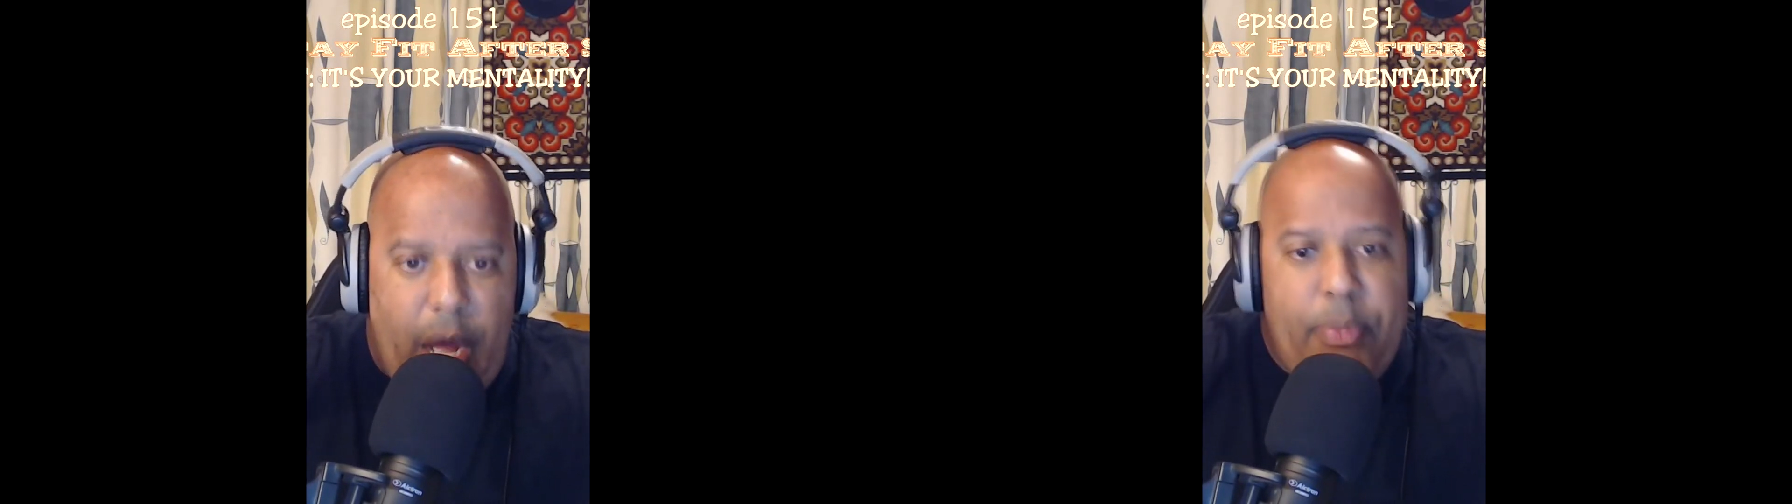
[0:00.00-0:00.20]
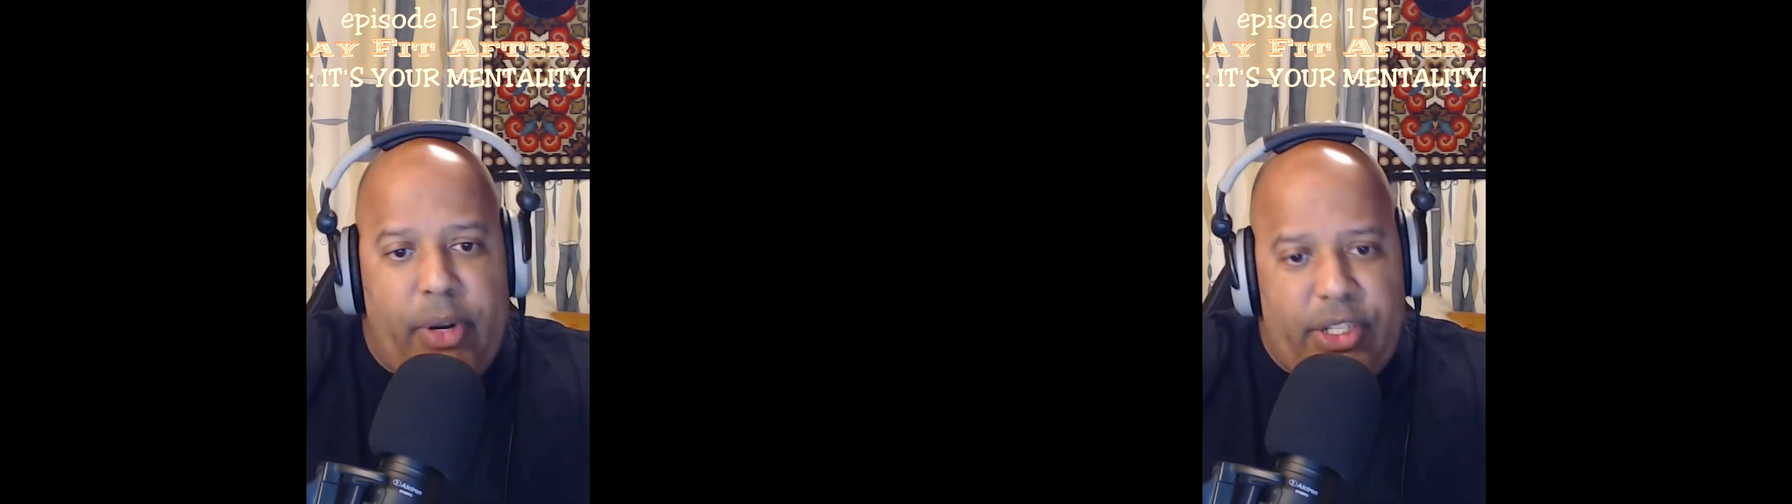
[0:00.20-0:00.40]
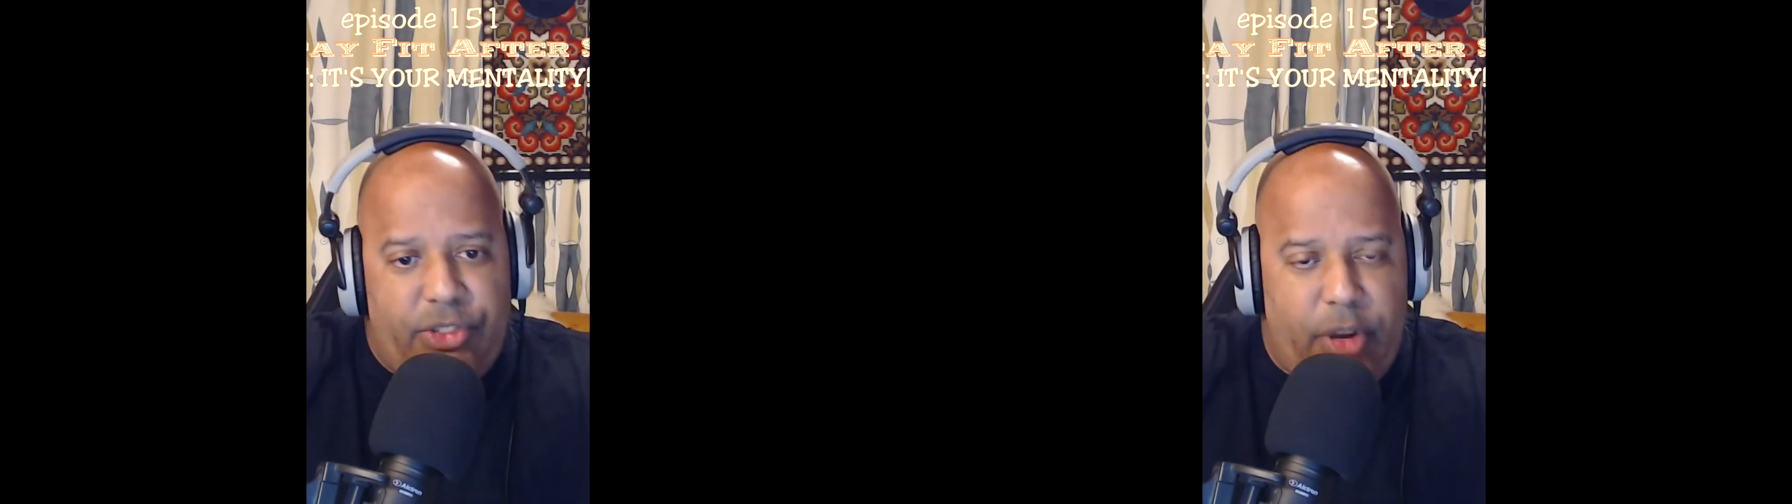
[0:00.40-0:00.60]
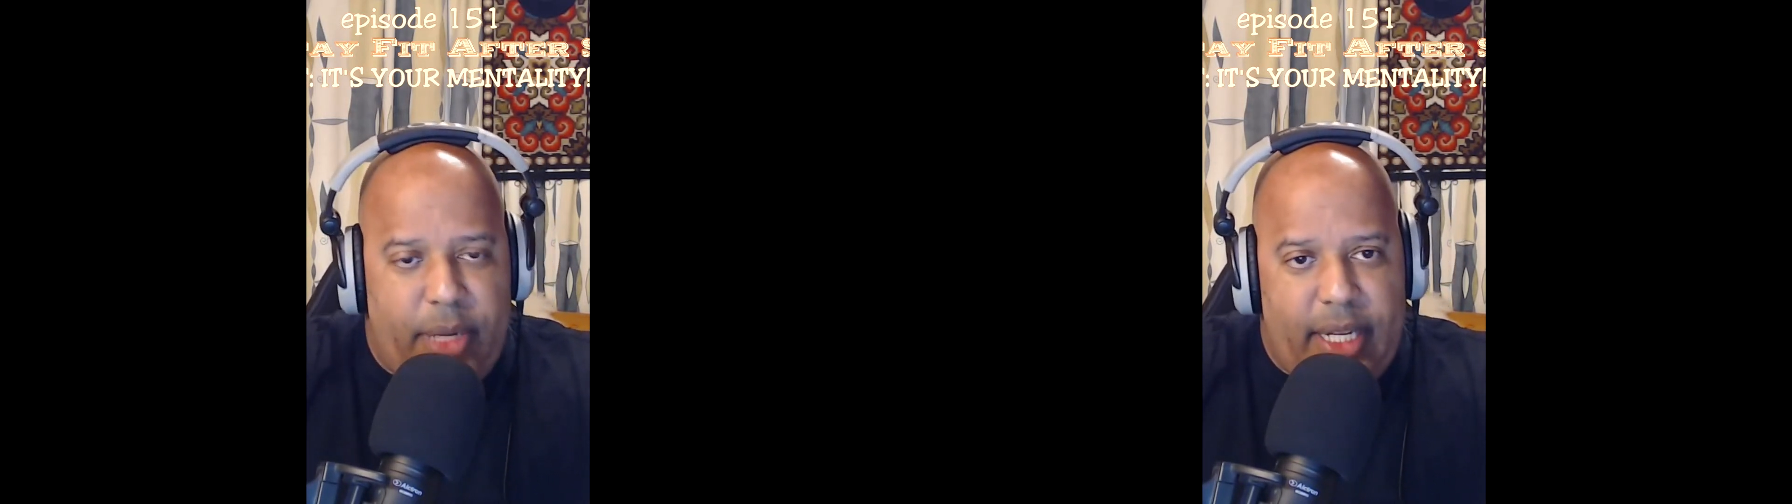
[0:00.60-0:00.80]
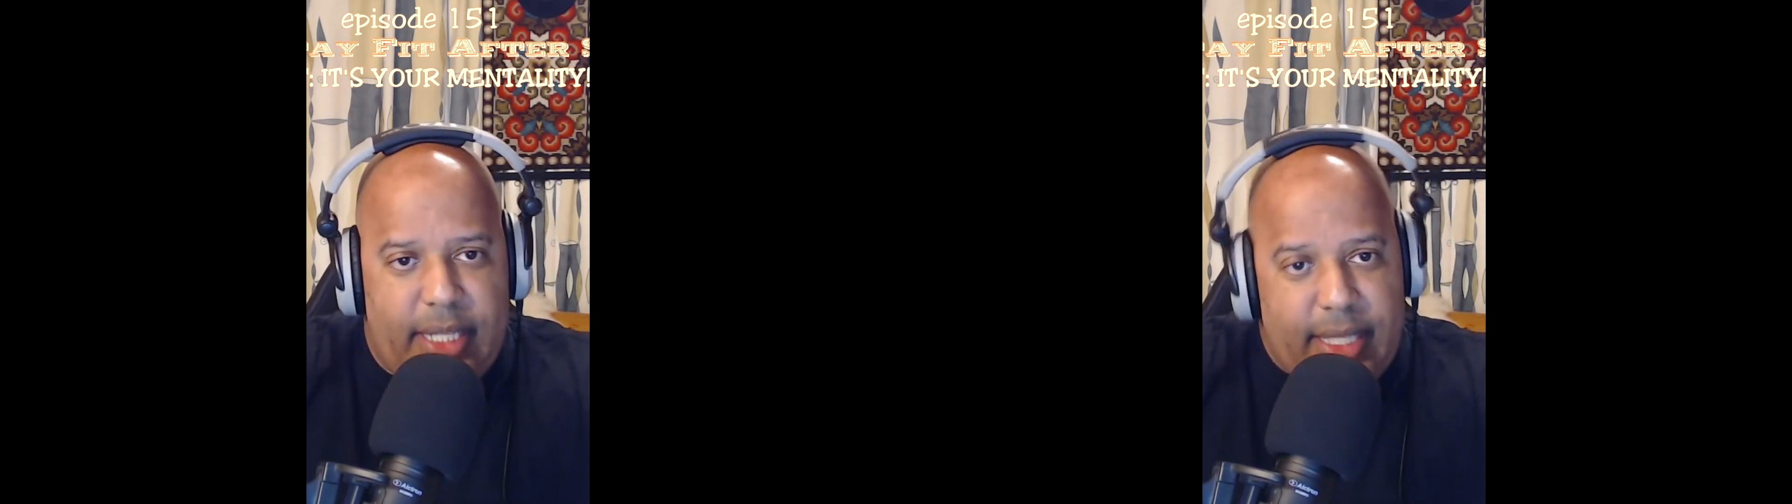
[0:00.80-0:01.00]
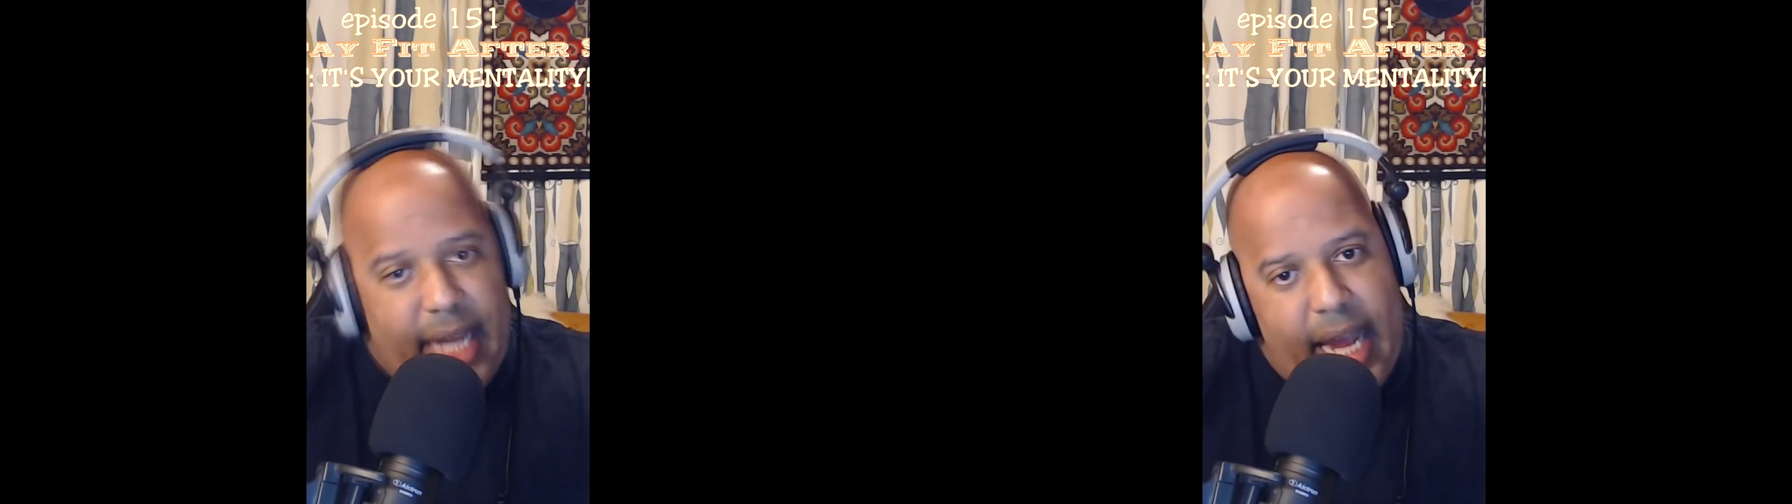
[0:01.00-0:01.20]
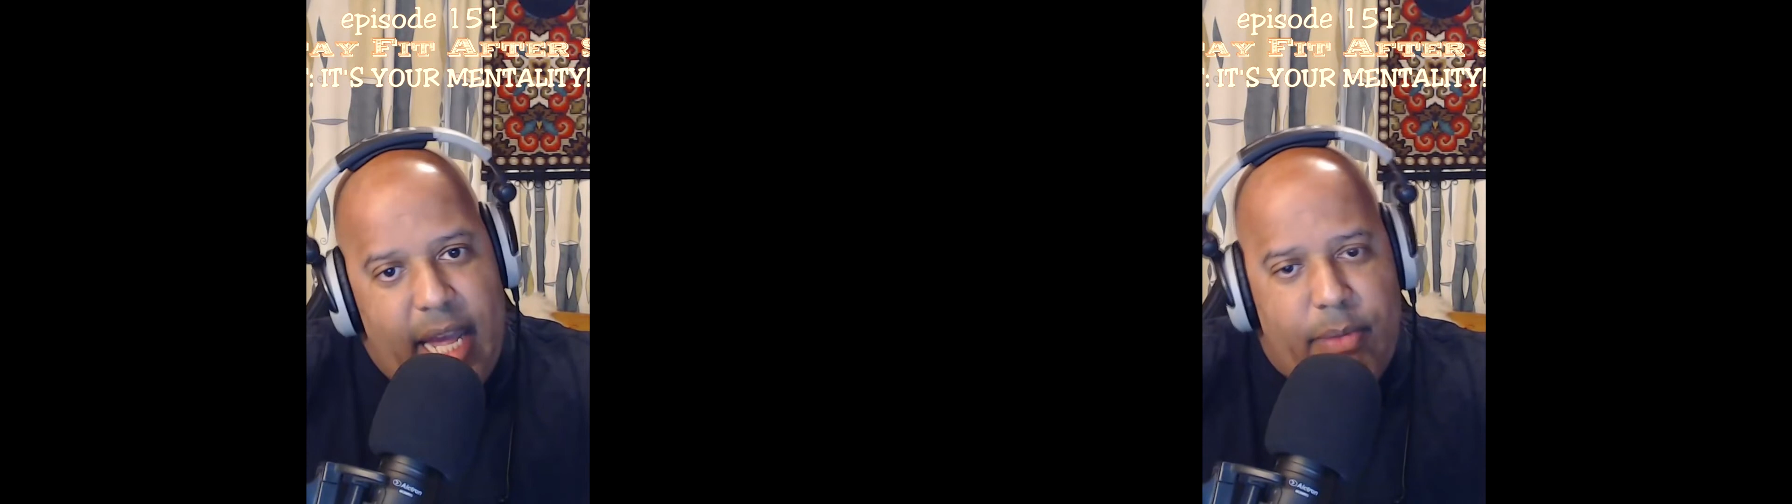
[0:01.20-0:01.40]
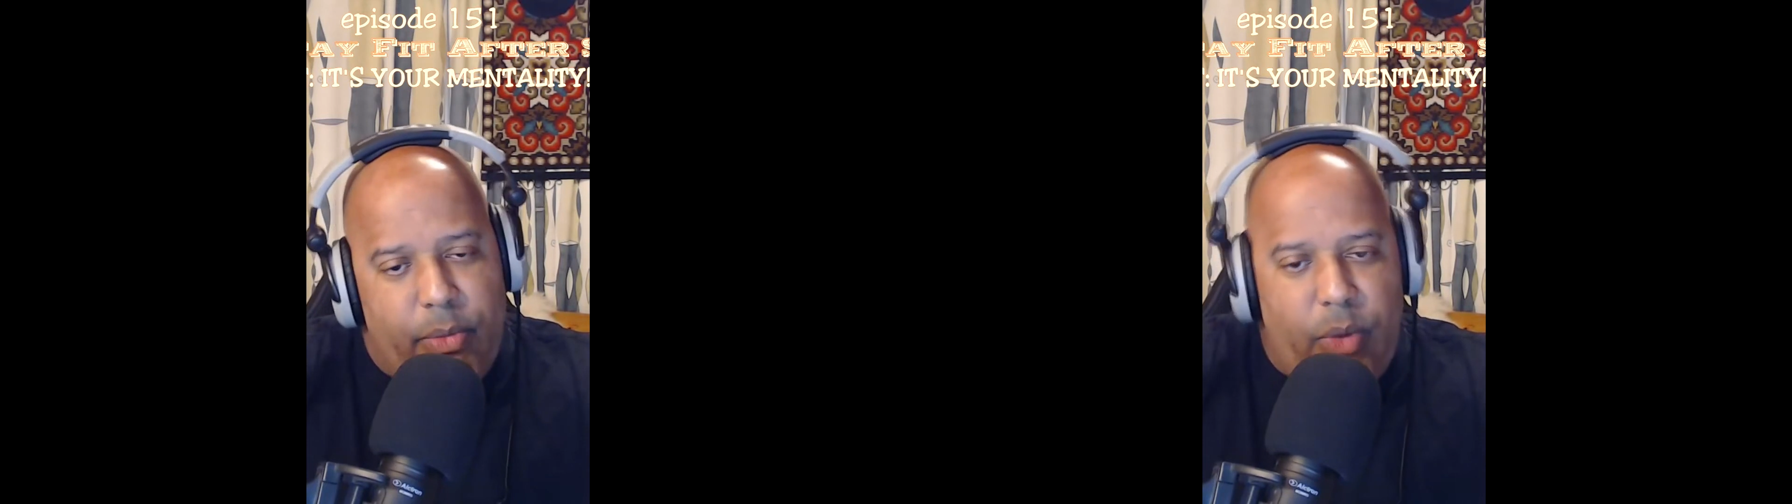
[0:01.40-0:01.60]
upper extremities as I
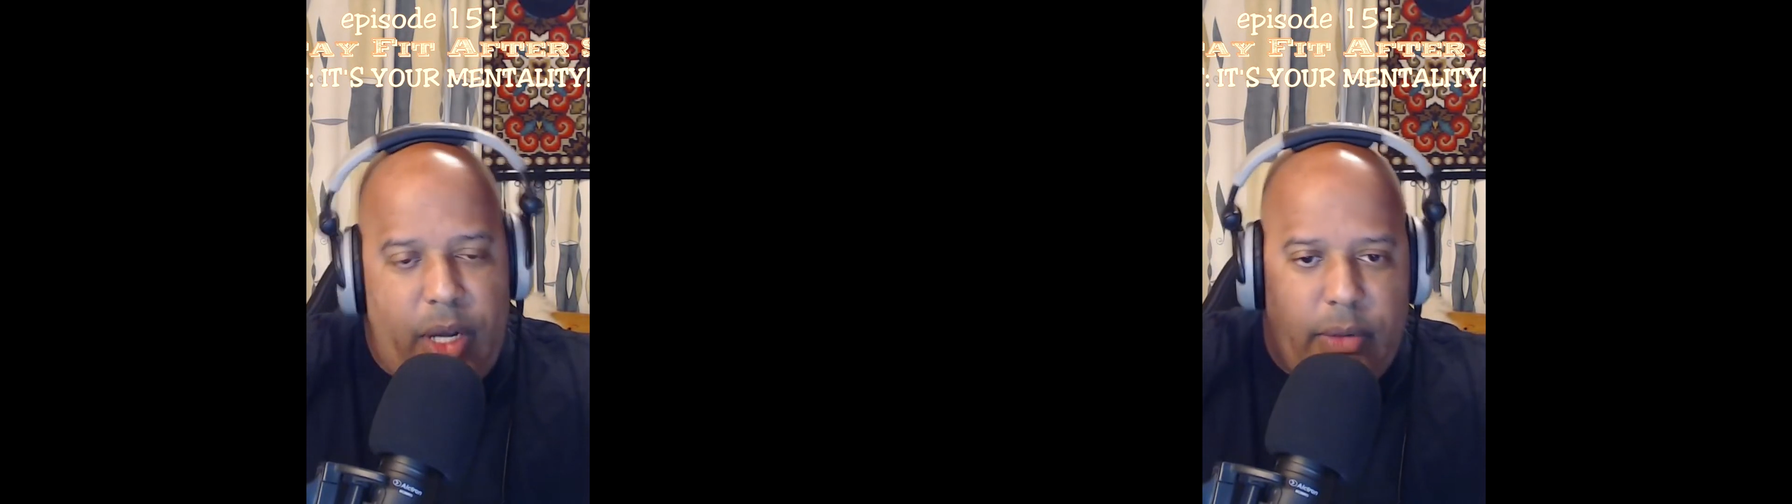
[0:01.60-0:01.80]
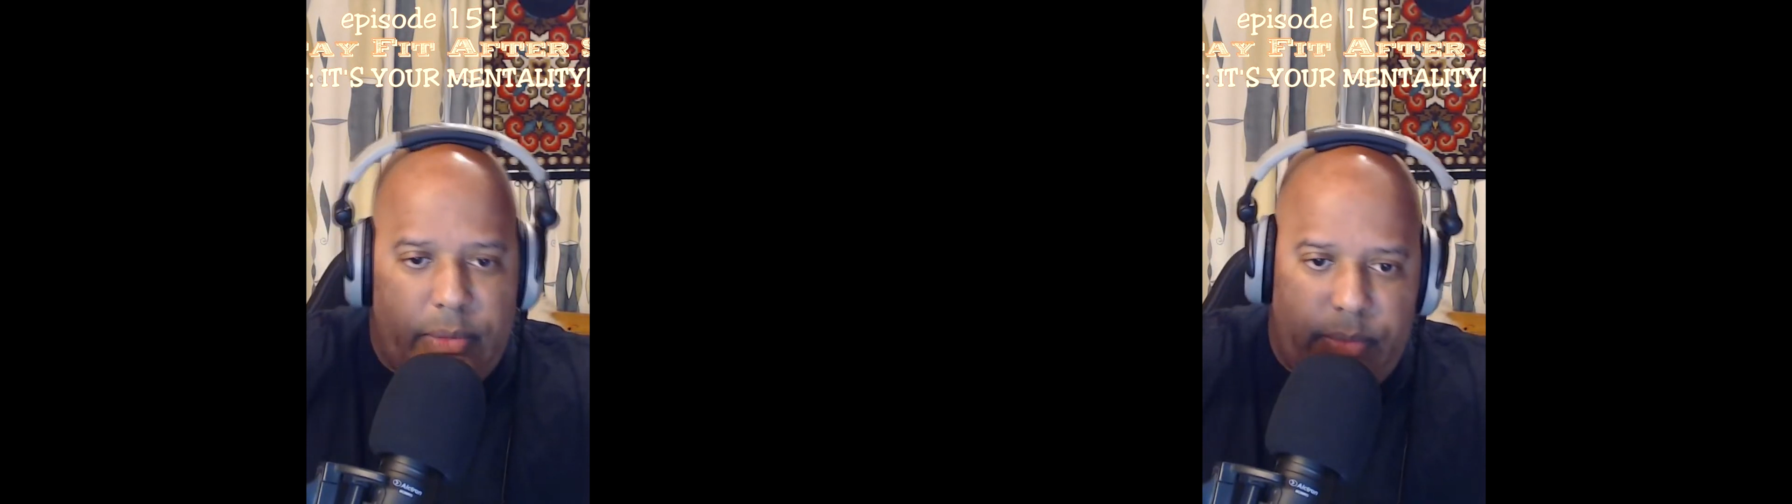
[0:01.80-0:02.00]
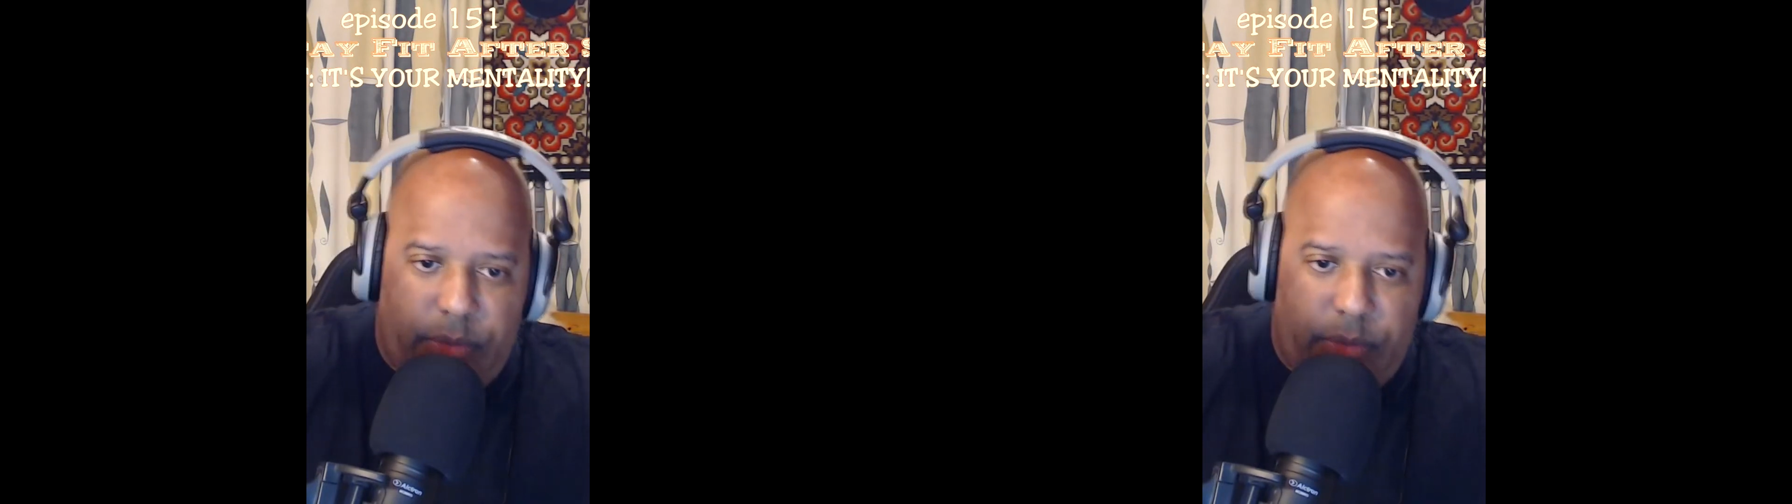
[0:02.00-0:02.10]
am, well,